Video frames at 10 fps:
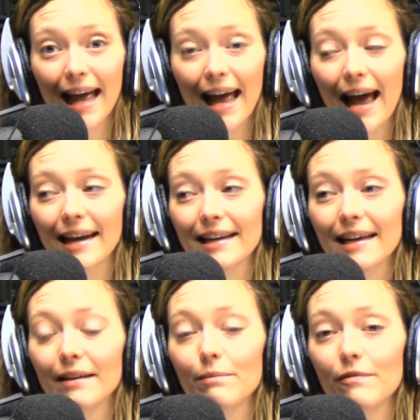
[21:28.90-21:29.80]
and it
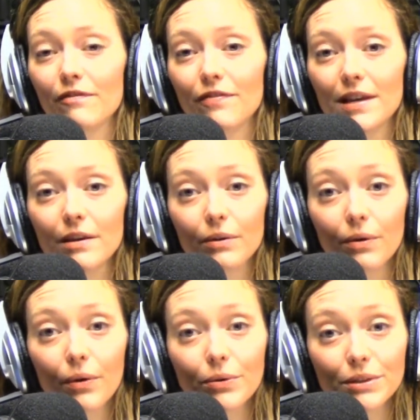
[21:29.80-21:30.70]
can
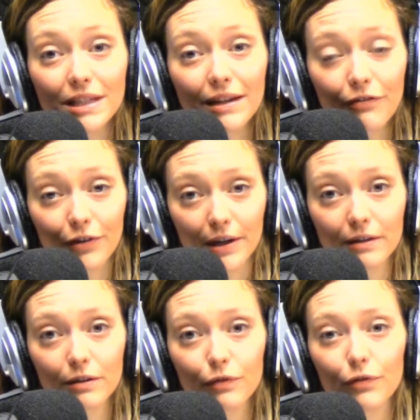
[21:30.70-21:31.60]
feel
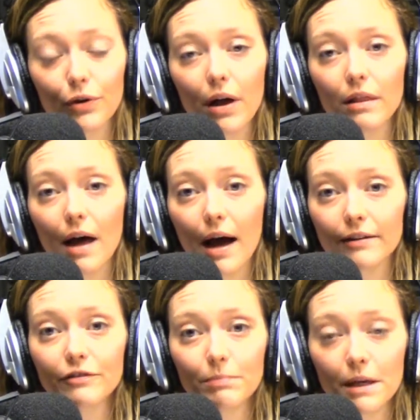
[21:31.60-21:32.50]
different for a lot
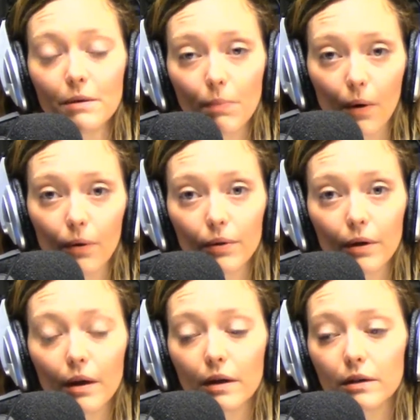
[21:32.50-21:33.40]
of people.
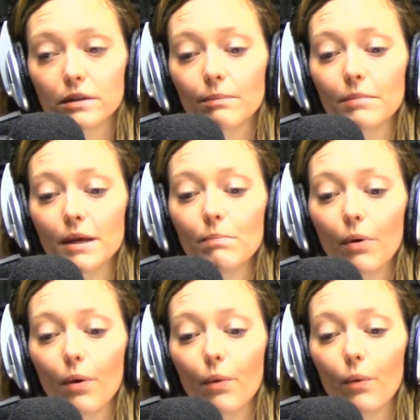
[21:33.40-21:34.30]
Some
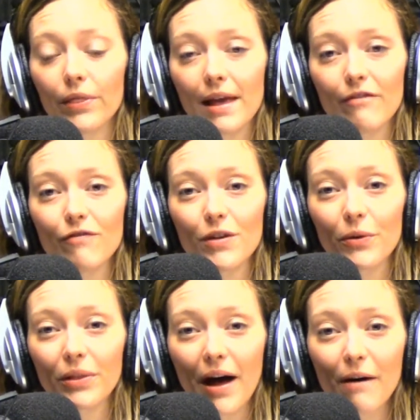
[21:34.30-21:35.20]
people, when they
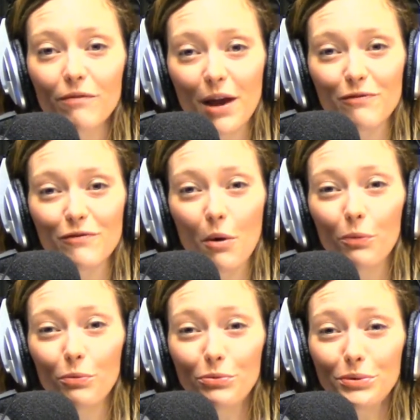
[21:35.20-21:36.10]
feel love, they
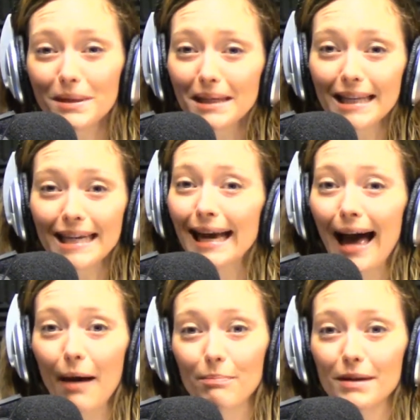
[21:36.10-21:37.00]
feel really
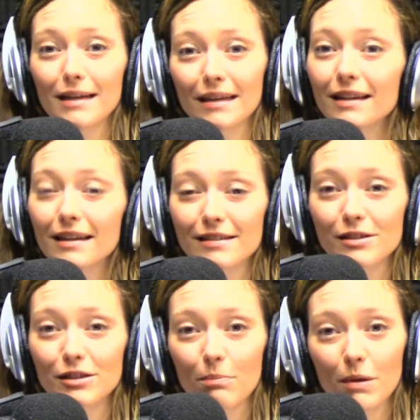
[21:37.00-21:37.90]
happy. And
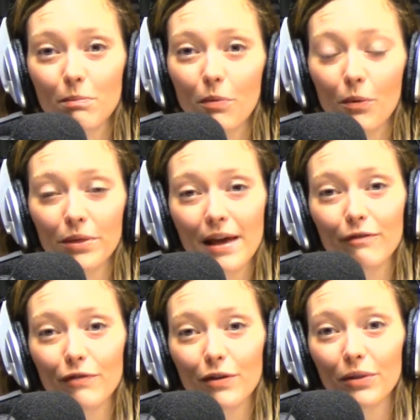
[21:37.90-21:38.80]
some people, when they
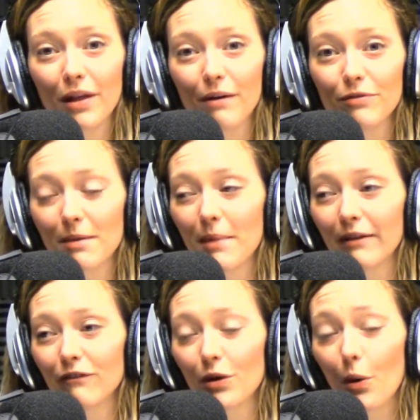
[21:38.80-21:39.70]
feel love, they
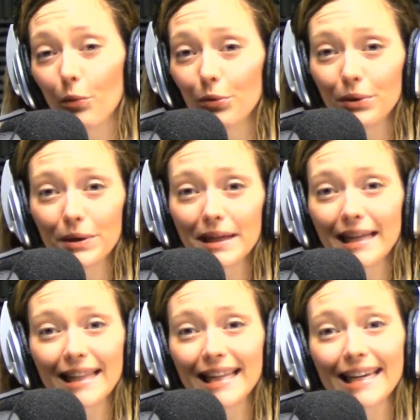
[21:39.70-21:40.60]
might feel
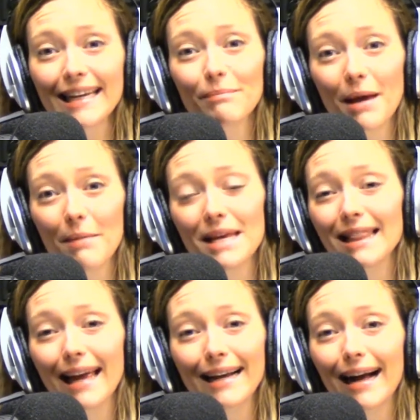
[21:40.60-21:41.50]
really maybe
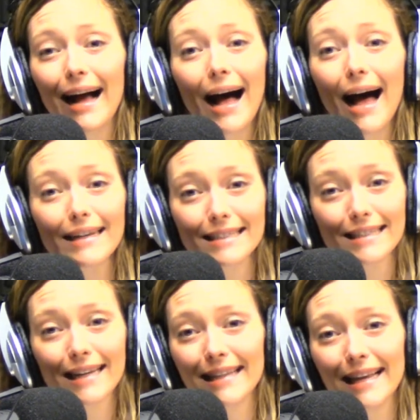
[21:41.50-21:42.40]
like hot
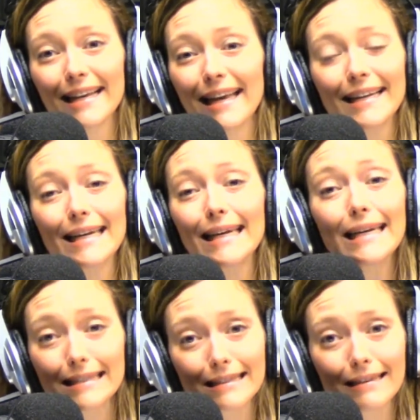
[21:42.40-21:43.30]
and they can't
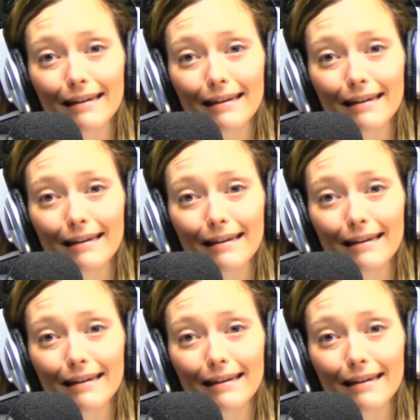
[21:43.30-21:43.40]
eat.